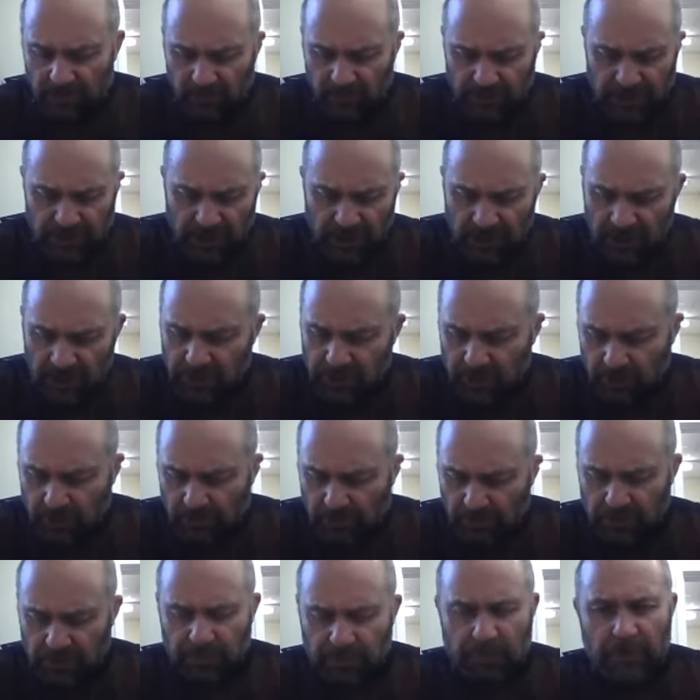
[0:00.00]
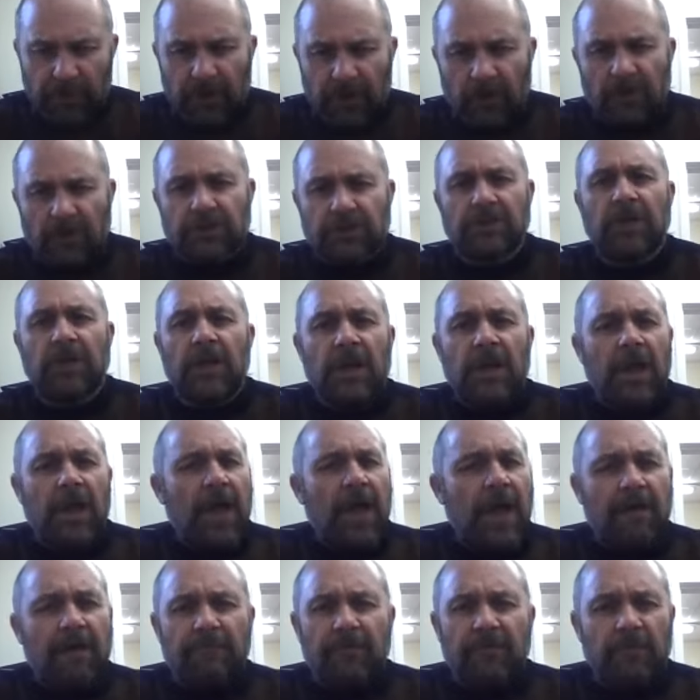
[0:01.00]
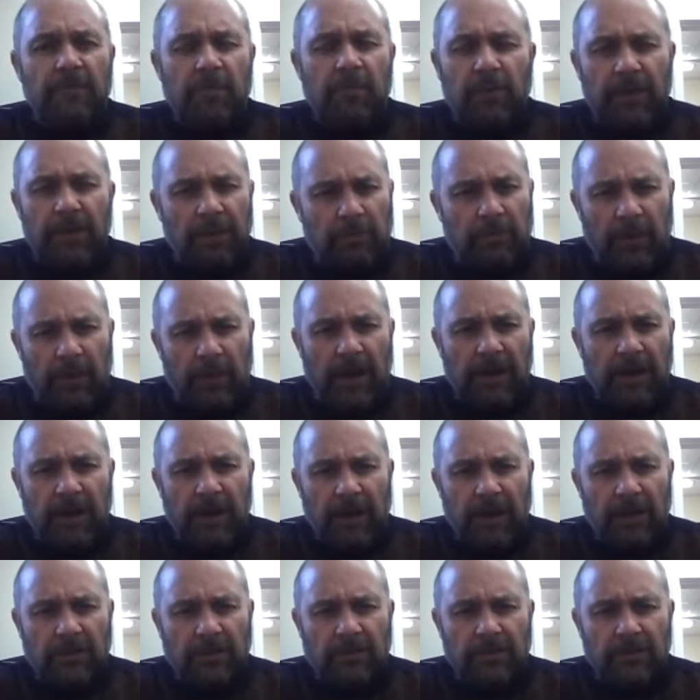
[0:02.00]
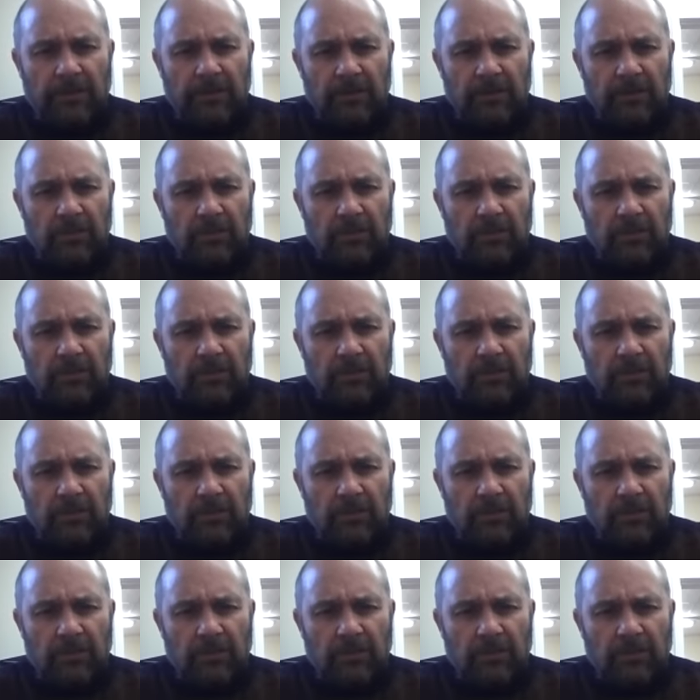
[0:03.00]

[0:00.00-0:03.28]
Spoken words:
was an issue was because everybody panicked.